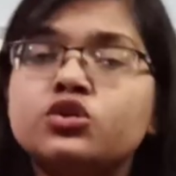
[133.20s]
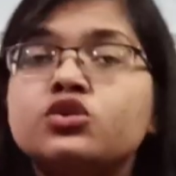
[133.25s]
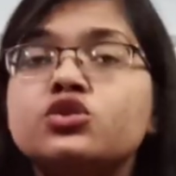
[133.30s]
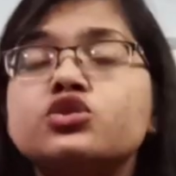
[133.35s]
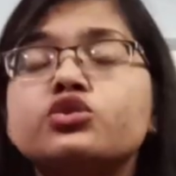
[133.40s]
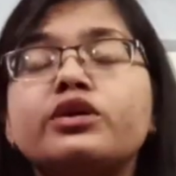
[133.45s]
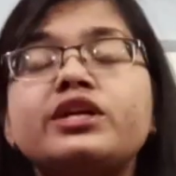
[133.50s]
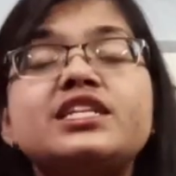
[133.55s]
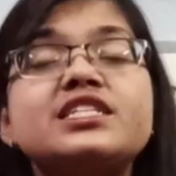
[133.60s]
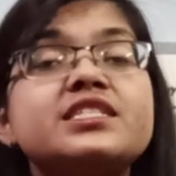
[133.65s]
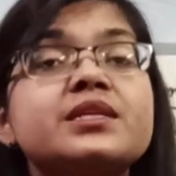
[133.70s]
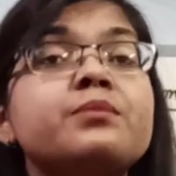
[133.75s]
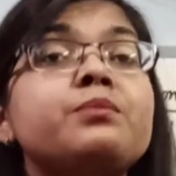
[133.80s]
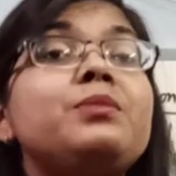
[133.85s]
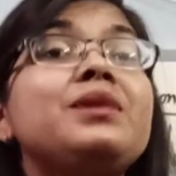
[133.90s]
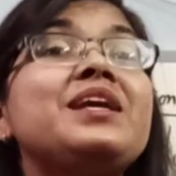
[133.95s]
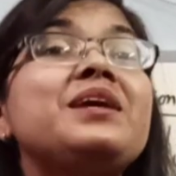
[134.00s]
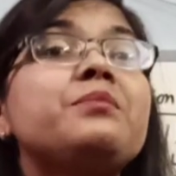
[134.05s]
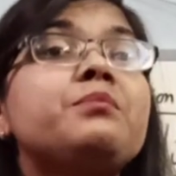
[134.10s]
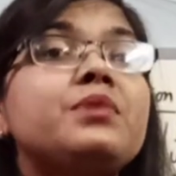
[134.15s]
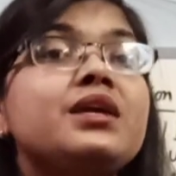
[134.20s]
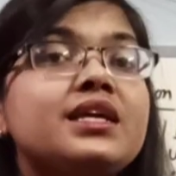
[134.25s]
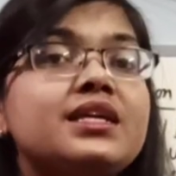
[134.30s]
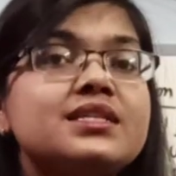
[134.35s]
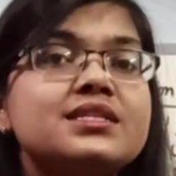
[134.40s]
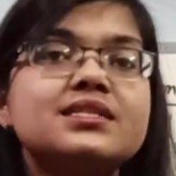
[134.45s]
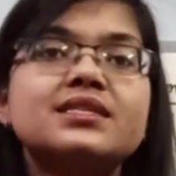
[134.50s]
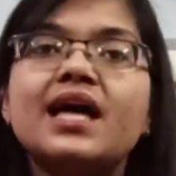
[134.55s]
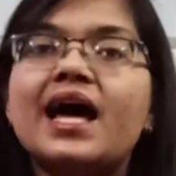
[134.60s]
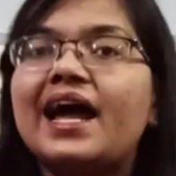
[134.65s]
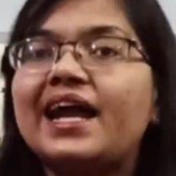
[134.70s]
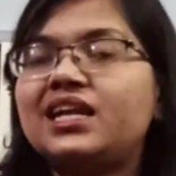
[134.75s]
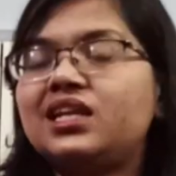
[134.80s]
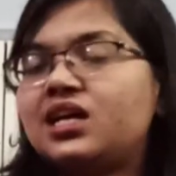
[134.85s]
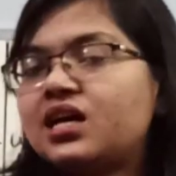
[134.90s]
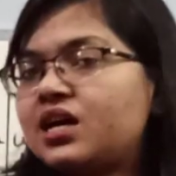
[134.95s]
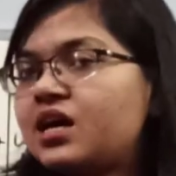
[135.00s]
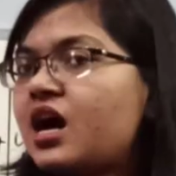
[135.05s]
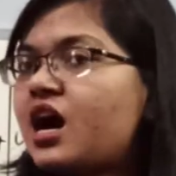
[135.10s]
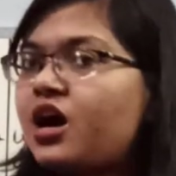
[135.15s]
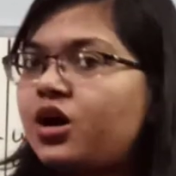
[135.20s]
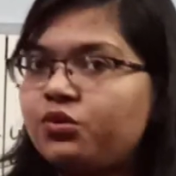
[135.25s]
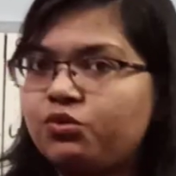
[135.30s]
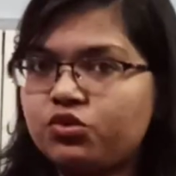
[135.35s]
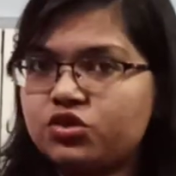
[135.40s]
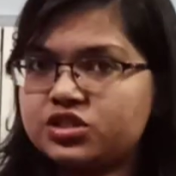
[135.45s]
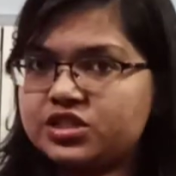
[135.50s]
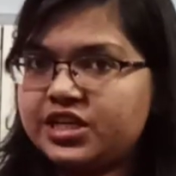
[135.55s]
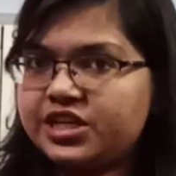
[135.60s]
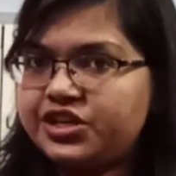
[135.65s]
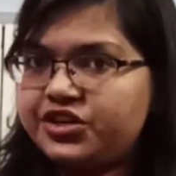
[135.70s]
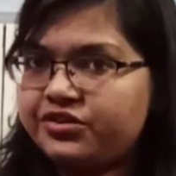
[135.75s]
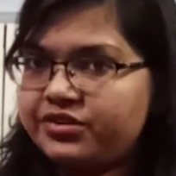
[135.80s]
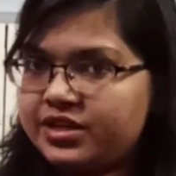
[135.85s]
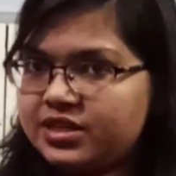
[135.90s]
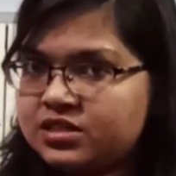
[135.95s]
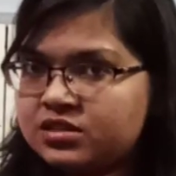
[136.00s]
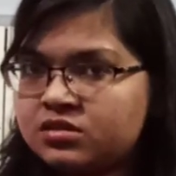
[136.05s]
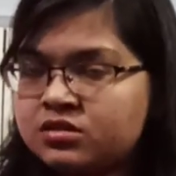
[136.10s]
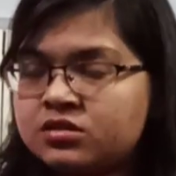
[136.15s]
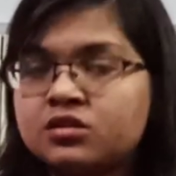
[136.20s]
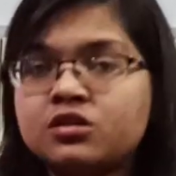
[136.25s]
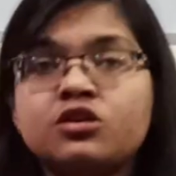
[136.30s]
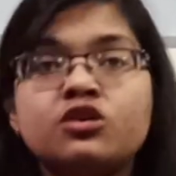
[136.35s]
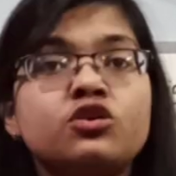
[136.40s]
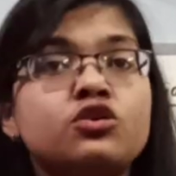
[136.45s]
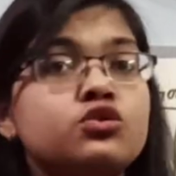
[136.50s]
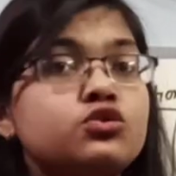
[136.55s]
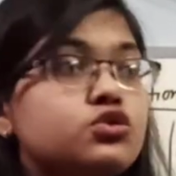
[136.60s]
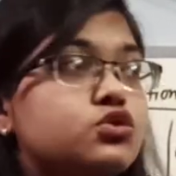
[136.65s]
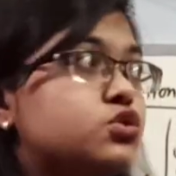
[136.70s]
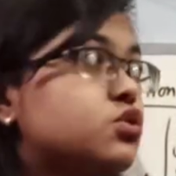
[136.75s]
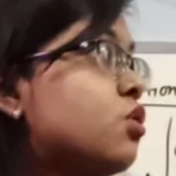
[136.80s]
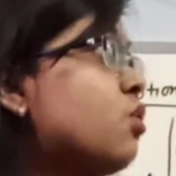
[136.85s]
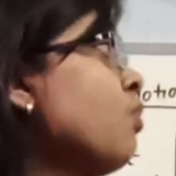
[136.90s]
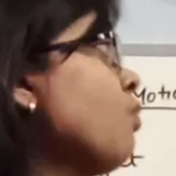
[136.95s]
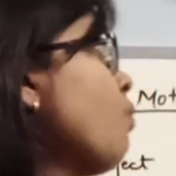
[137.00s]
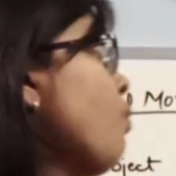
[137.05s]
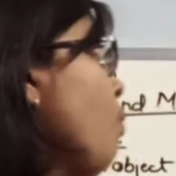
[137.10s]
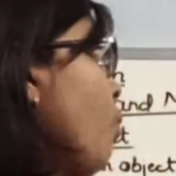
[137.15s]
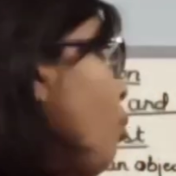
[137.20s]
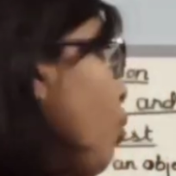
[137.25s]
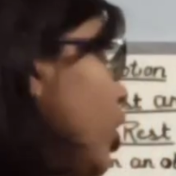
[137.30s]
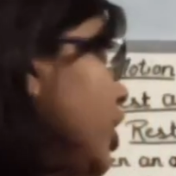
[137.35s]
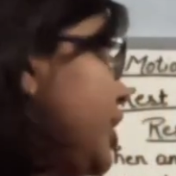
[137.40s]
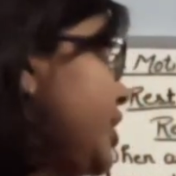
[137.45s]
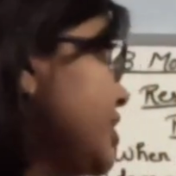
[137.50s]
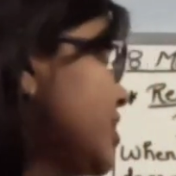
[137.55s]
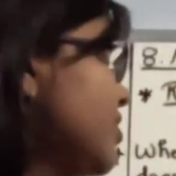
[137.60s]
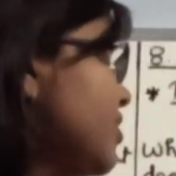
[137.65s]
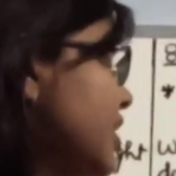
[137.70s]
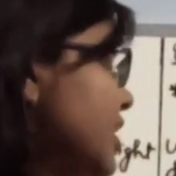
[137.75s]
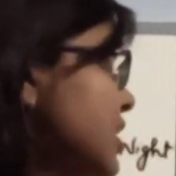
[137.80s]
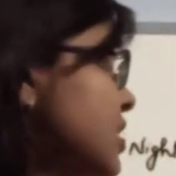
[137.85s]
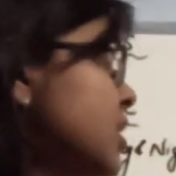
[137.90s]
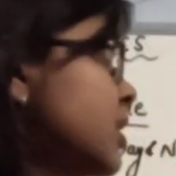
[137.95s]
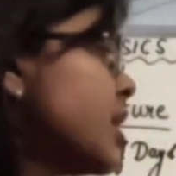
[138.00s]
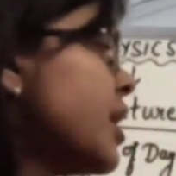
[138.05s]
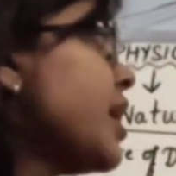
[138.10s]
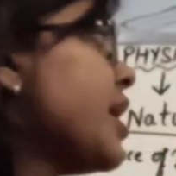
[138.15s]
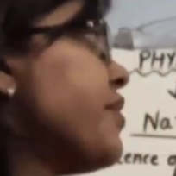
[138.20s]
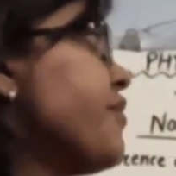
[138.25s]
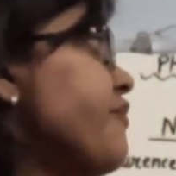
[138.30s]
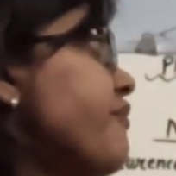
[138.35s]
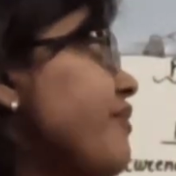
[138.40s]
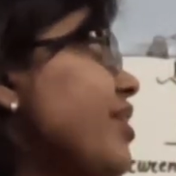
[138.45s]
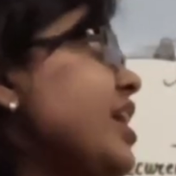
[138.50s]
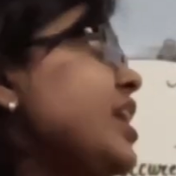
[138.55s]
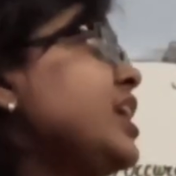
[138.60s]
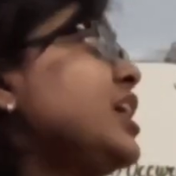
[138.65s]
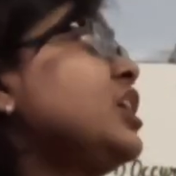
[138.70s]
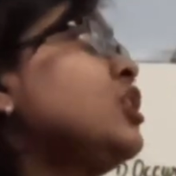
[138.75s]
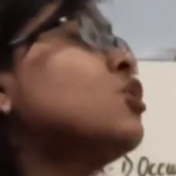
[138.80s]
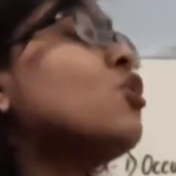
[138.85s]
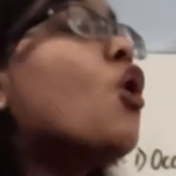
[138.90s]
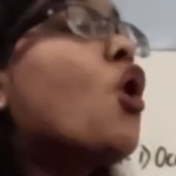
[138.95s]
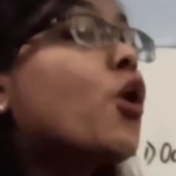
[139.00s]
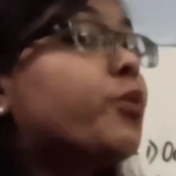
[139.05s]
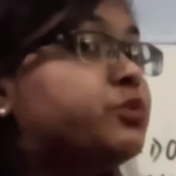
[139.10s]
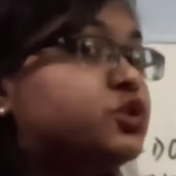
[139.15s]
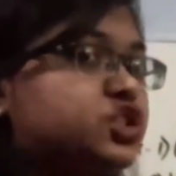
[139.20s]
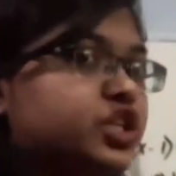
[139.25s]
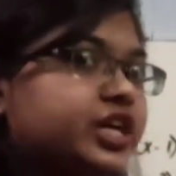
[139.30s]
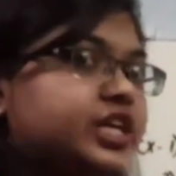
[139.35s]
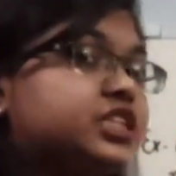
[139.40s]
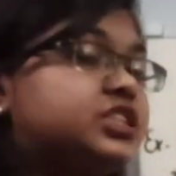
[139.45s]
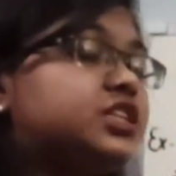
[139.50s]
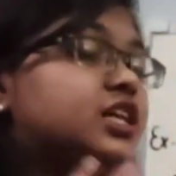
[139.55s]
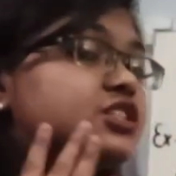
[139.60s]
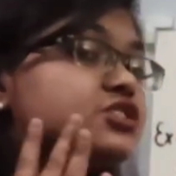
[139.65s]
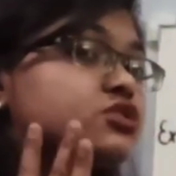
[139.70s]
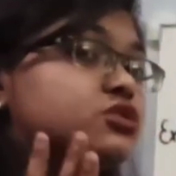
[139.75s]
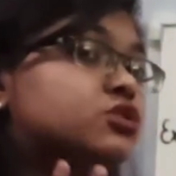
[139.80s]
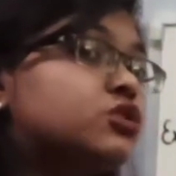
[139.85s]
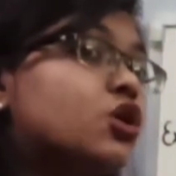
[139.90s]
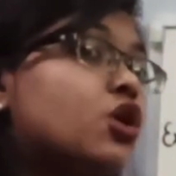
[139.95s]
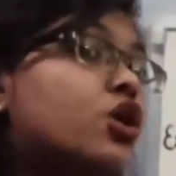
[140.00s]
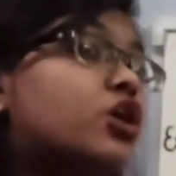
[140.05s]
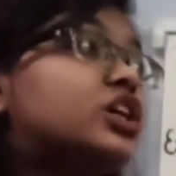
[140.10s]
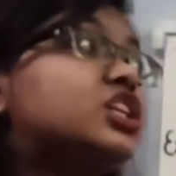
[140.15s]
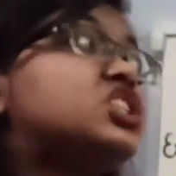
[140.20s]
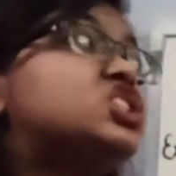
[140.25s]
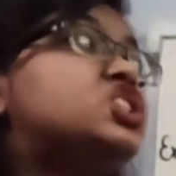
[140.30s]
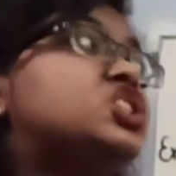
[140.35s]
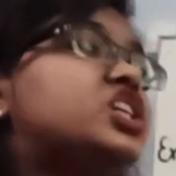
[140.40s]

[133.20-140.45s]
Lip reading: So it simply means that the car was at rest. So what is rest? When an object does not